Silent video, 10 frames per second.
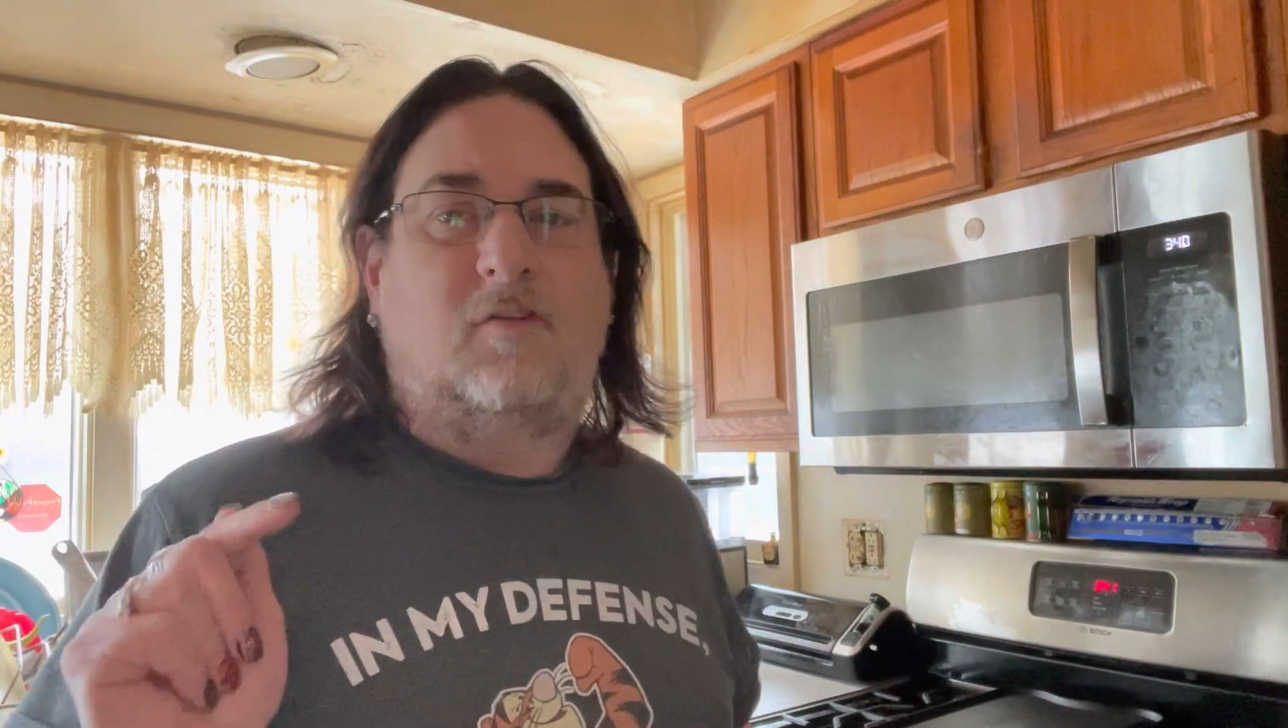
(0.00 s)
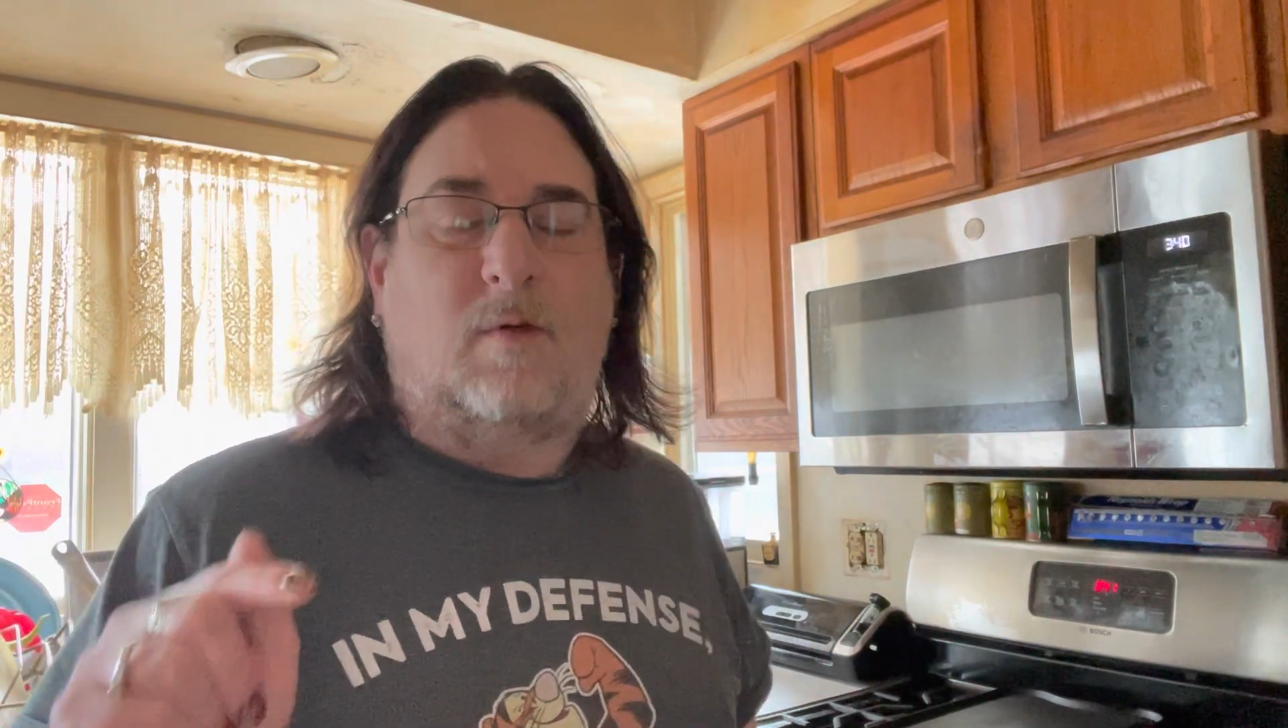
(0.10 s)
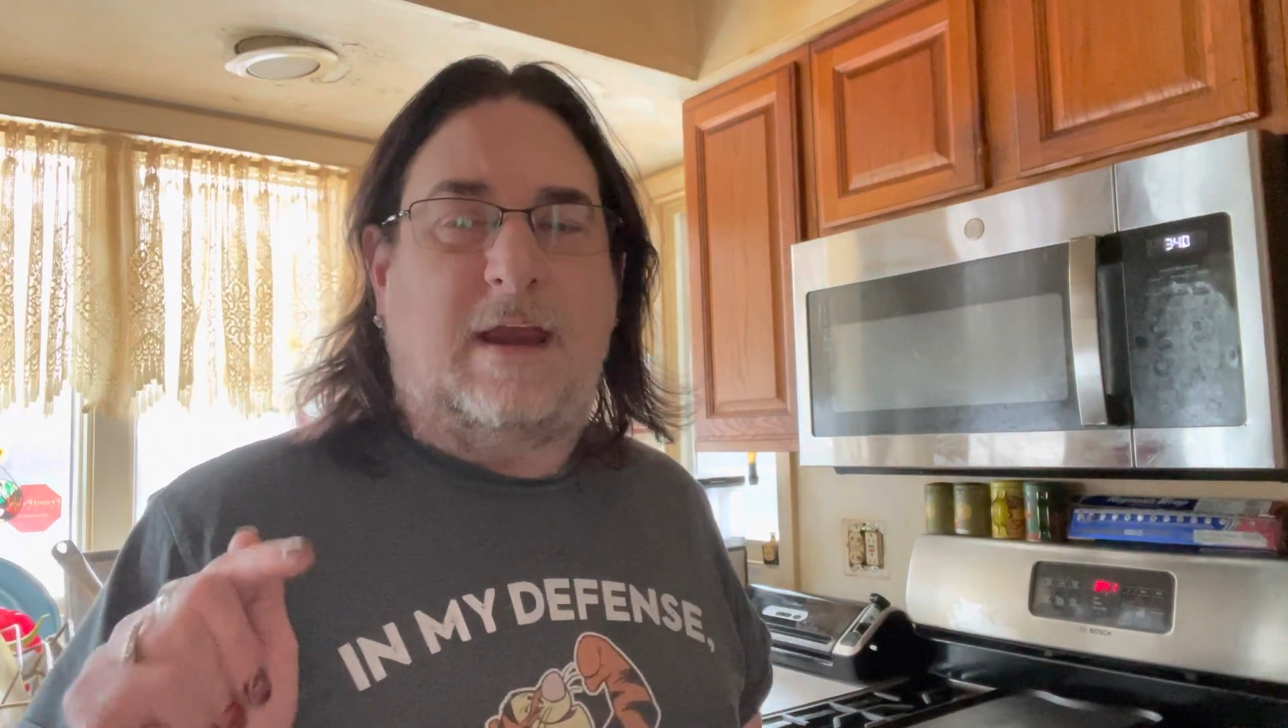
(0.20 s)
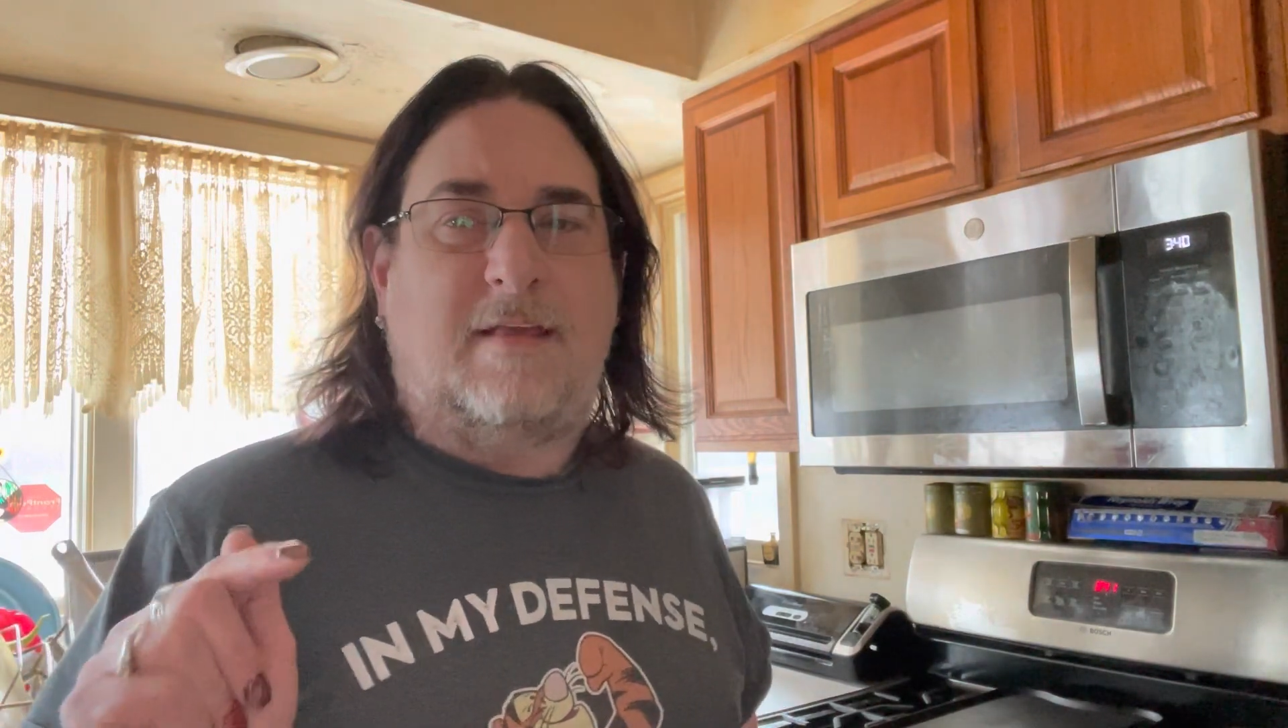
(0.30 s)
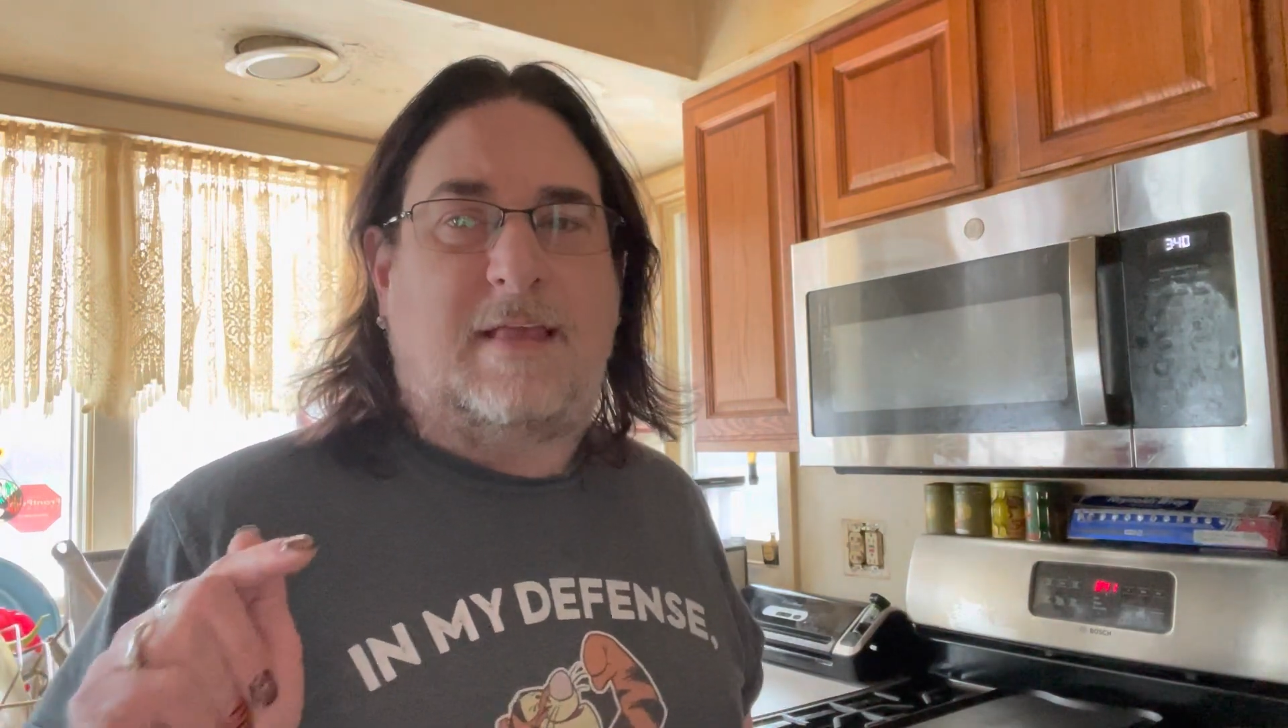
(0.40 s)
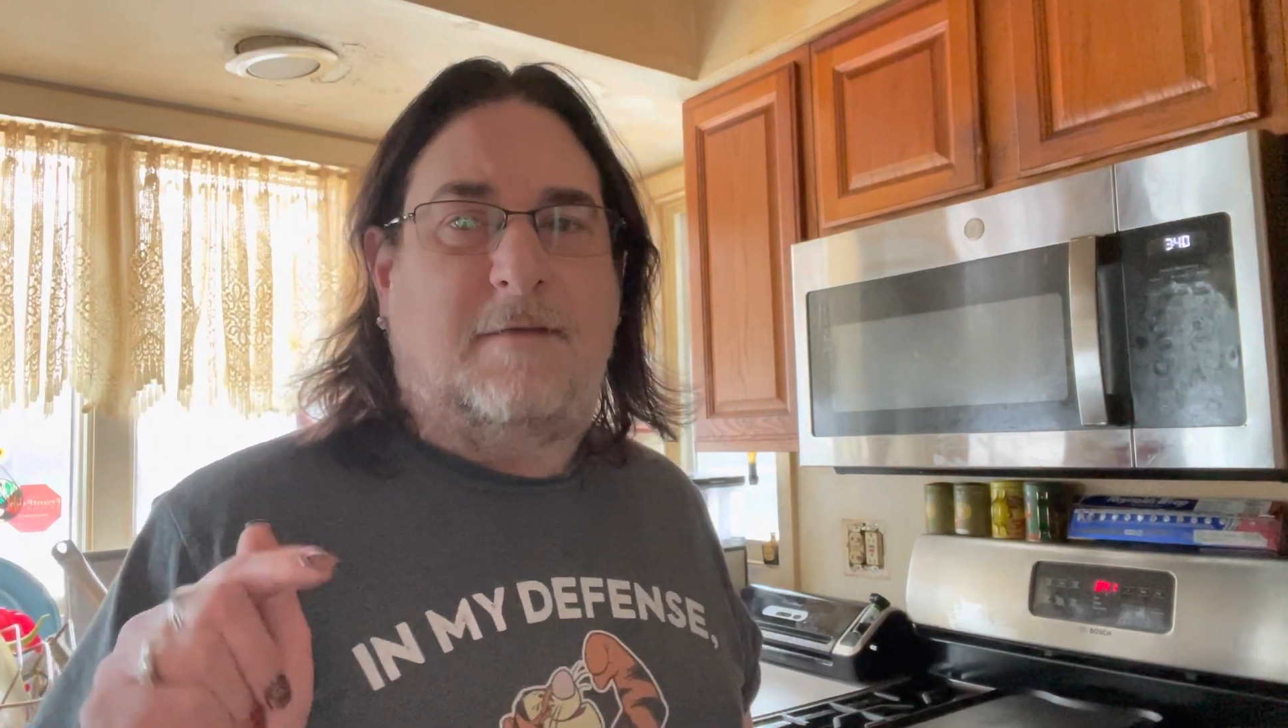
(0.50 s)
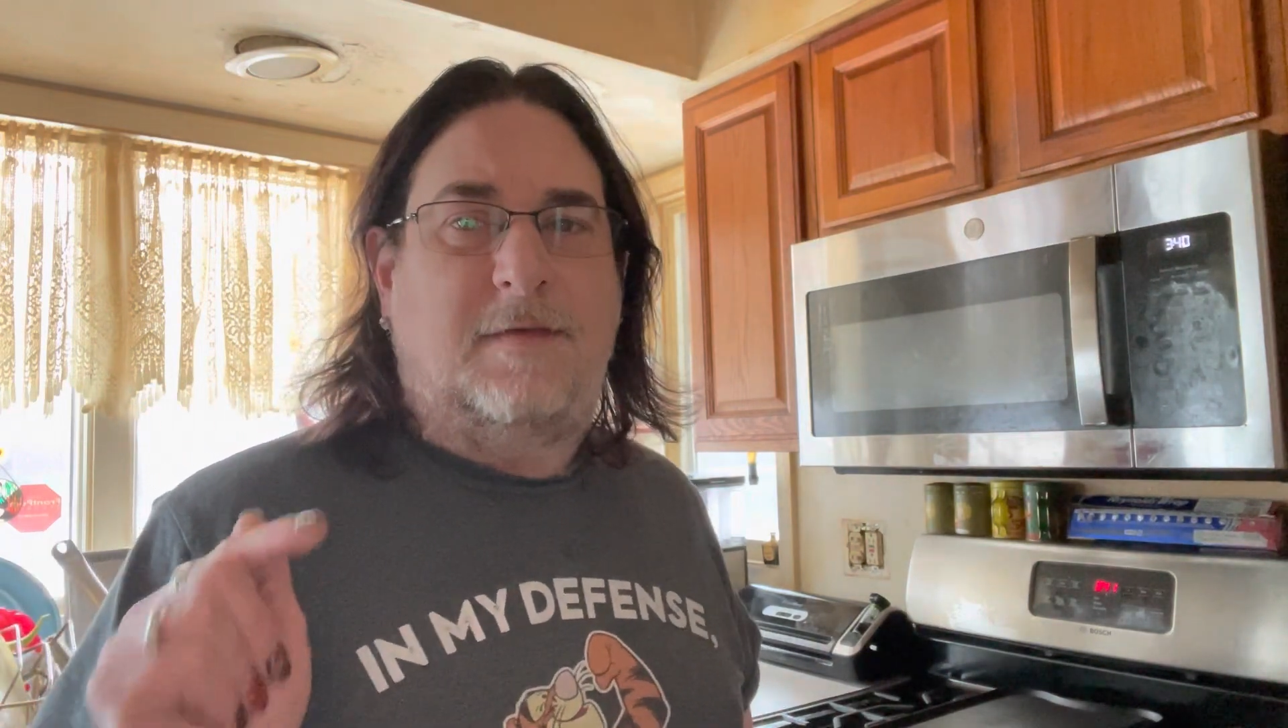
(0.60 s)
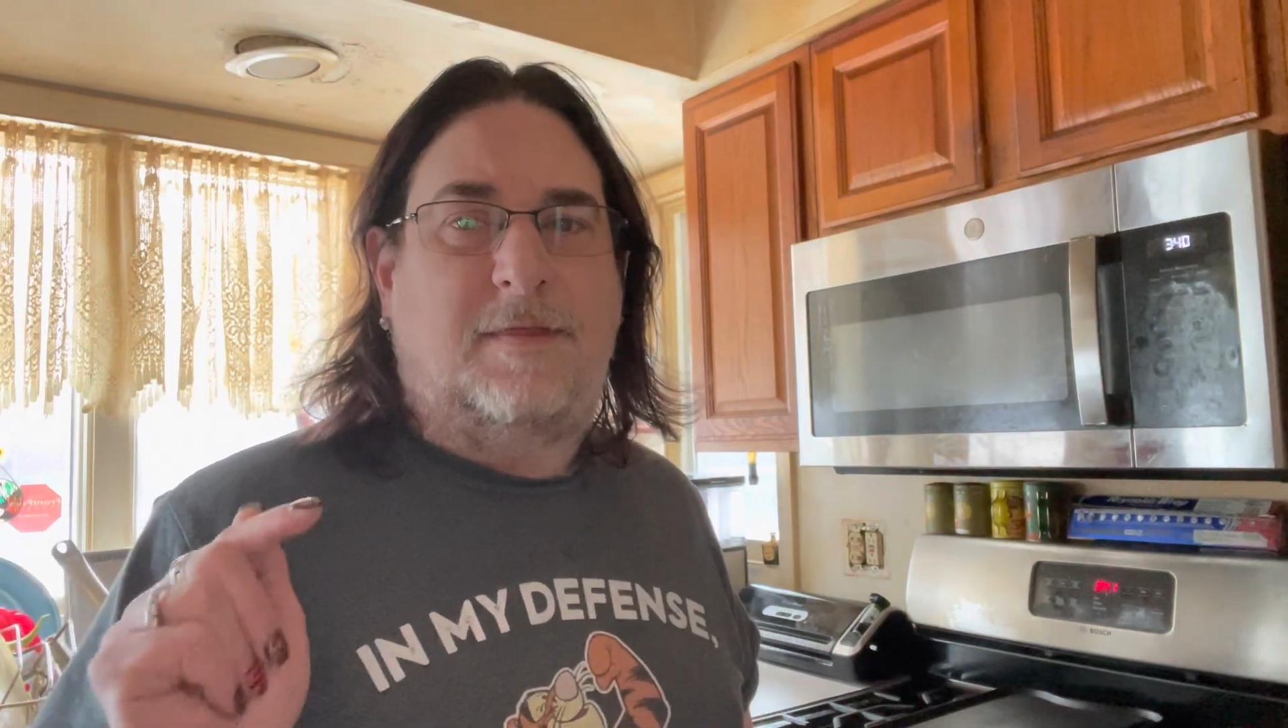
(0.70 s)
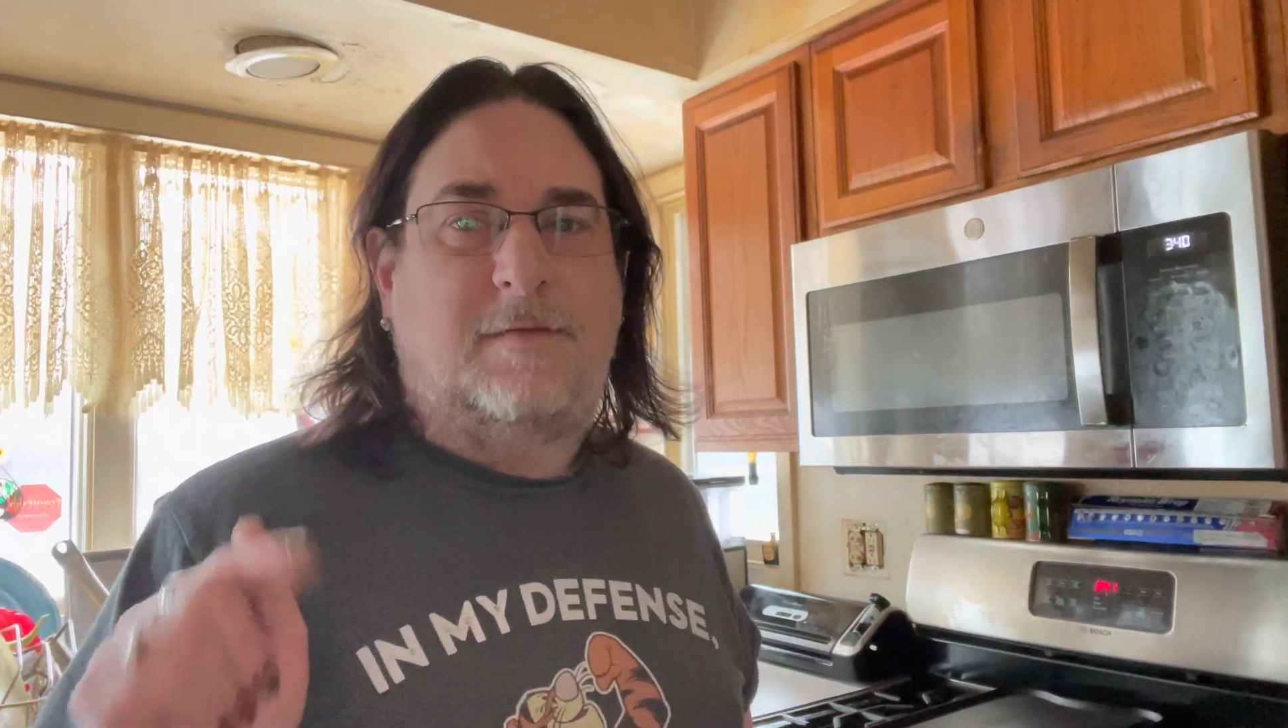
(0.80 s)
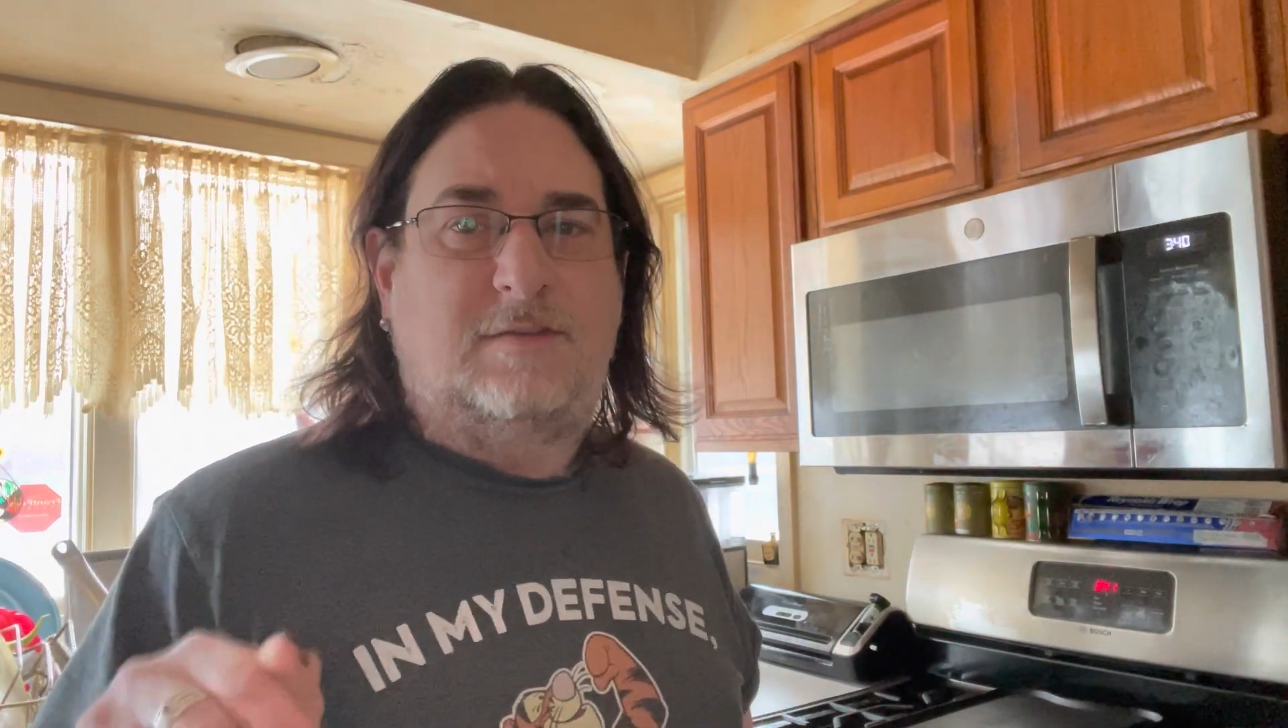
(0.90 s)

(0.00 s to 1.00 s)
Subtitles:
27th